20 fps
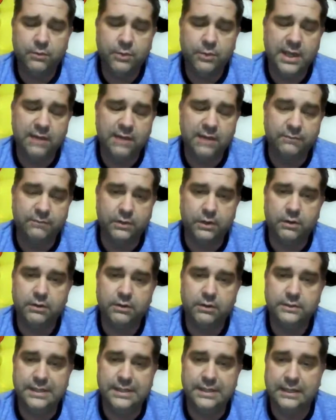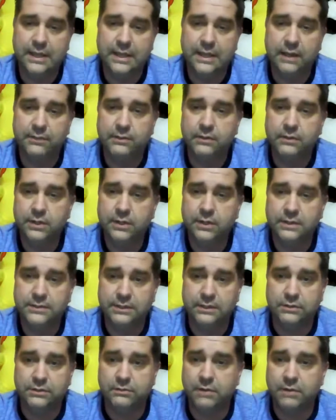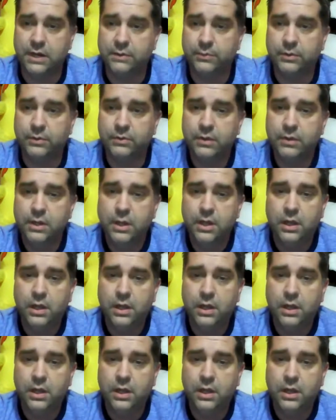we have learned together is incredible.